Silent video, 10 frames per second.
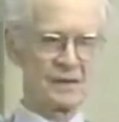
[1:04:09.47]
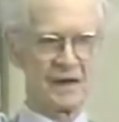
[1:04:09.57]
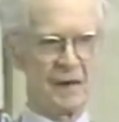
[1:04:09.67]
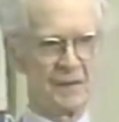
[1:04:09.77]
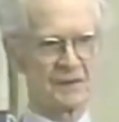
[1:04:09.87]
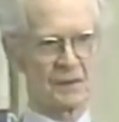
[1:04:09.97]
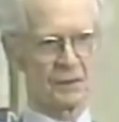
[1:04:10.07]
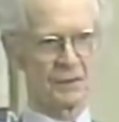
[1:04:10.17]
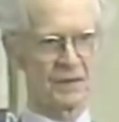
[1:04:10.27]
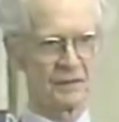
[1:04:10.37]
to damage the
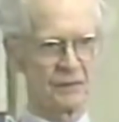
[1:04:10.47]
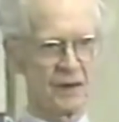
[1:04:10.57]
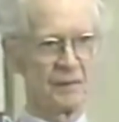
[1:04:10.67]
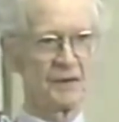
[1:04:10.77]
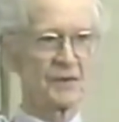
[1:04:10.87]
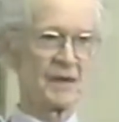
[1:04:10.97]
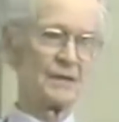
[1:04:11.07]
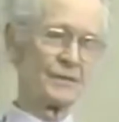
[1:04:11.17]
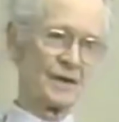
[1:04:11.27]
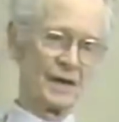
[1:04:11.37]
whole thing very much. And
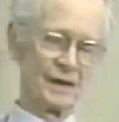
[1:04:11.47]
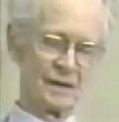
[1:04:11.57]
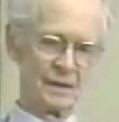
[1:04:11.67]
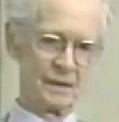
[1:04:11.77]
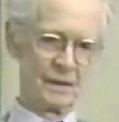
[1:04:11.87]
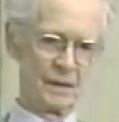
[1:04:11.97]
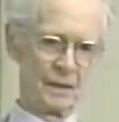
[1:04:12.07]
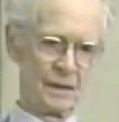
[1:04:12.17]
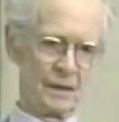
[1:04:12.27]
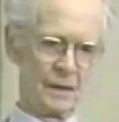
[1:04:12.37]
even then,
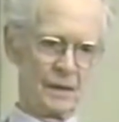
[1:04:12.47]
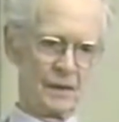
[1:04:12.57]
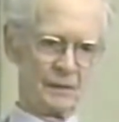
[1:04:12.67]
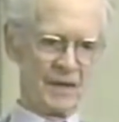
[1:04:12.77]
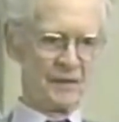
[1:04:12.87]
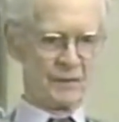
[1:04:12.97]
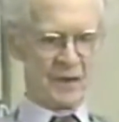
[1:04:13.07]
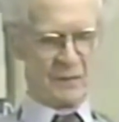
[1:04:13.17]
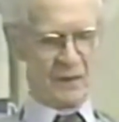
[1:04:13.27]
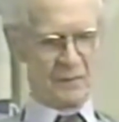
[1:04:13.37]
it may
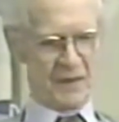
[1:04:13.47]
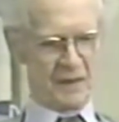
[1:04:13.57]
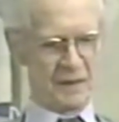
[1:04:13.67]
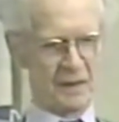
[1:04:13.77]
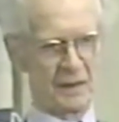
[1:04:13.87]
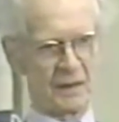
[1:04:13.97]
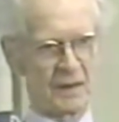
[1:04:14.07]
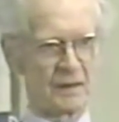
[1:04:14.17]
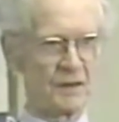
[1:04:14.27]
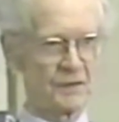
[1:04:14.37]
very well be that there are
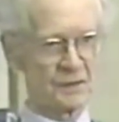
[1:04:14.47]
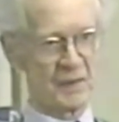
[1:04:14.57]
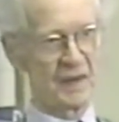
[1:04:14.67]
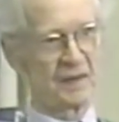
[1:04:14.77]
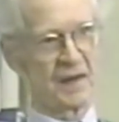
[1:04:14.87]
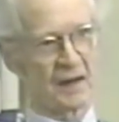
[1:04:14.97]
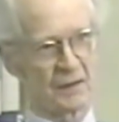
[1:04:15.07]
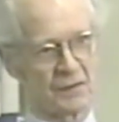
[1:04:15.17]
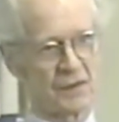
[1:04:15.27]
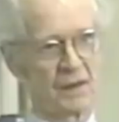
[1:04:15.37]
conditioned
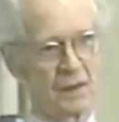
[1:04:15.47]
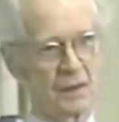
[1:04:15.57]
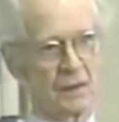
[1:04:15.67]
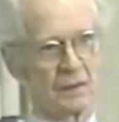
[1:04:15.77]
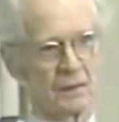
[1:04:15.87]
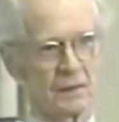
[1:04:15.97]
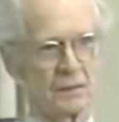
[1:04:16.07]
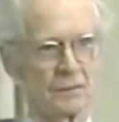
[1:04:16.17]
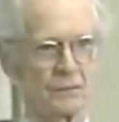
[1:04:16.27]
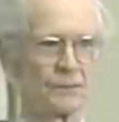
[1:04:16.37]
mediators. Uh,
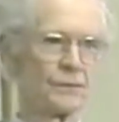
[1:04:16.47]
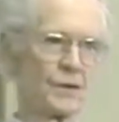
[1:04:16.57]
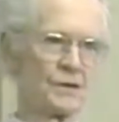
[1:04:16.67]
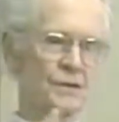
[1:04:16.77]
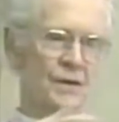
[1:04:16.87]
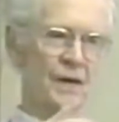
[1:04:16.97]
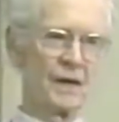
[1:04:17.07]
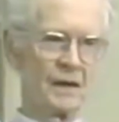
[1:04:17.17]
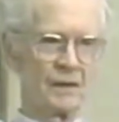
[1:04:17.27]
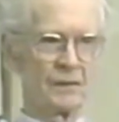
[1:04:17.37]
and
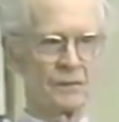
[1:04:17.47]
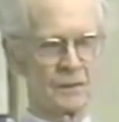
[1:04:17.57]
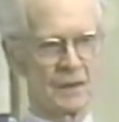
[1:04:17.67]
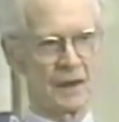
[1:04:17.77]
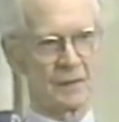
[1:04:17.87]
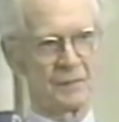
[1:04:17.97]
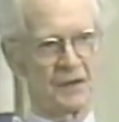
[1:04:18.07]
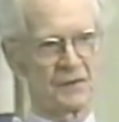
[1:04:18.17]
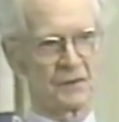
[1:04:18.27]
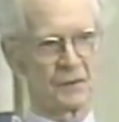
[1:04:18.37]
I got a
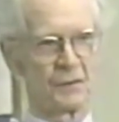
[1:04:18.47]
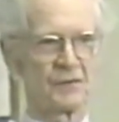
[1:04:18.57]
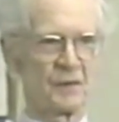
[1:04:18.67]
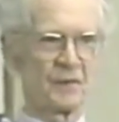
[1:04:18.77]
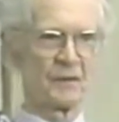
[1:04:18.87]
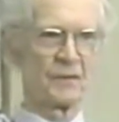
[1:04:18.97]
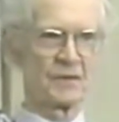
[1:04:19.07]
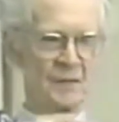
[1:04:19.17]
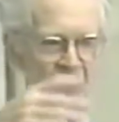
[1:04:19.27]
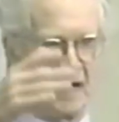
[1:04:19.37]
pigeon to do something where
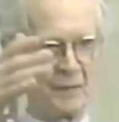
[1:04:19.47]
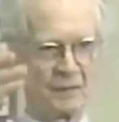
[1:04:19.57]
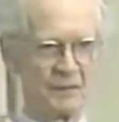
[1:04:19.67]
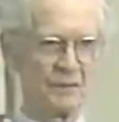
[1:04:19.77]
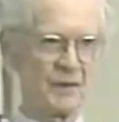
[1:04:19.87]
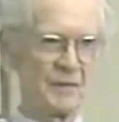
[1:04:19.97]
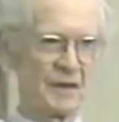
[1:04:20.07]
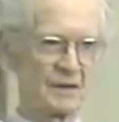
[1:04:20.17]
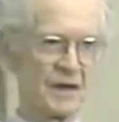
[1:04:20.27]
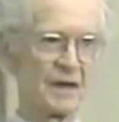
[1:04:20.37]
something that happened 50
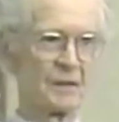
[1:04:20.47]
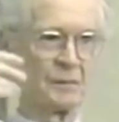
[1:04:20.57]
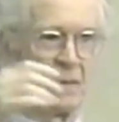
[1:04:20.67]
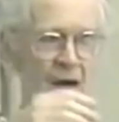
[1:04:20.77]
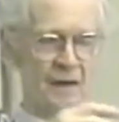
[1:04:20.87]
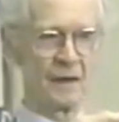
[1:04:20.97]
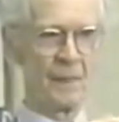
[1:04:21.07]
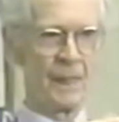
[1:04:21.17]
minutes later, but